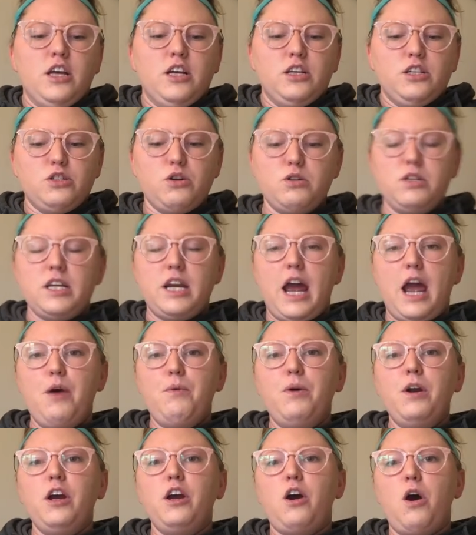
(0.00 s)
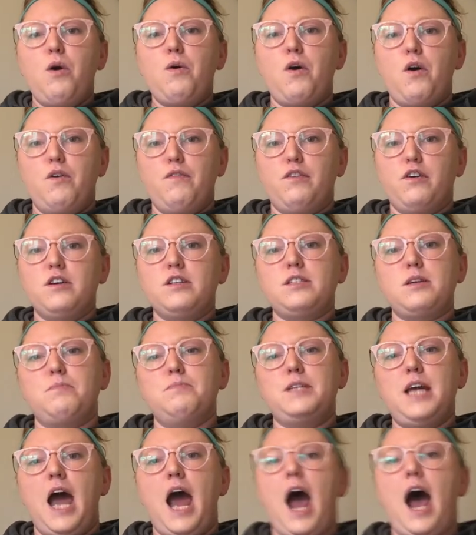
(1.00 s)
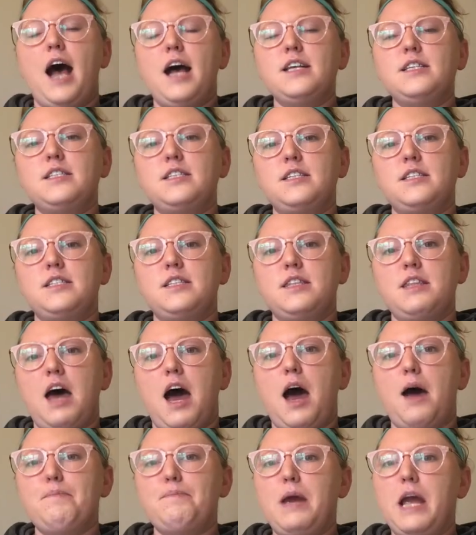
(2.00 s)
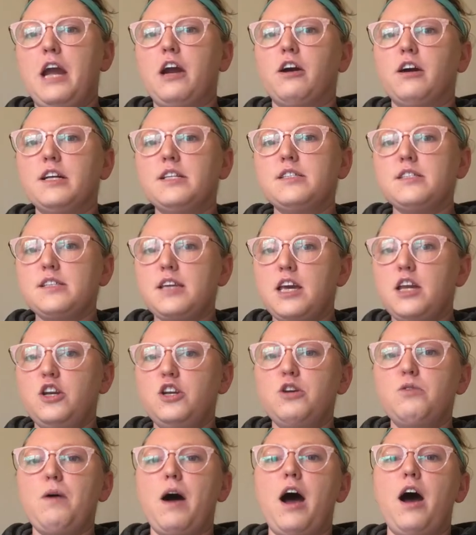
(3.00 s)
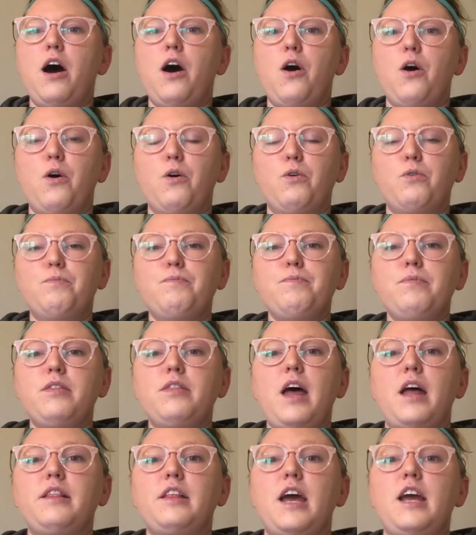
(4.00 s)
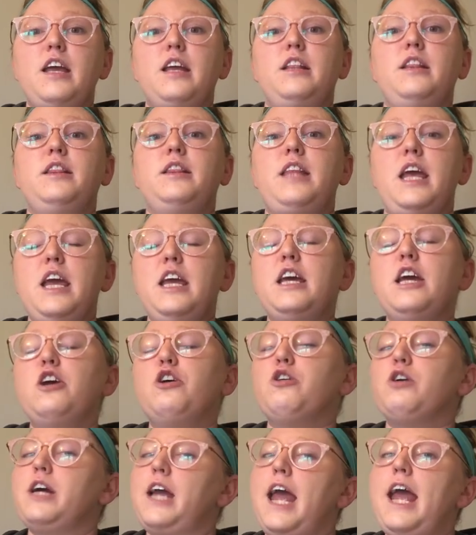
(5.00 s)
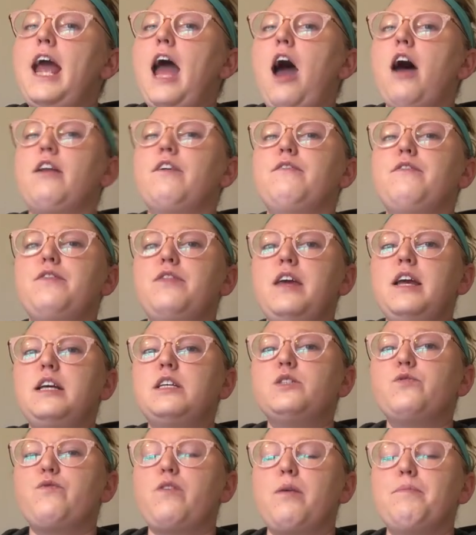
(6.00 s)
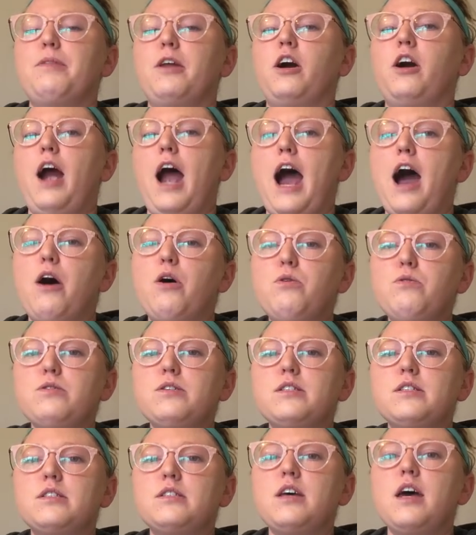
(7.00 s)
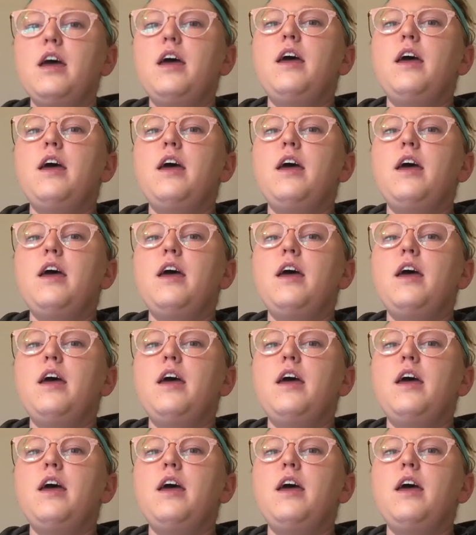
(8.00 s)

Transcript: So today I want to go over some tasks that parents can do at home that they can create out of things from their house.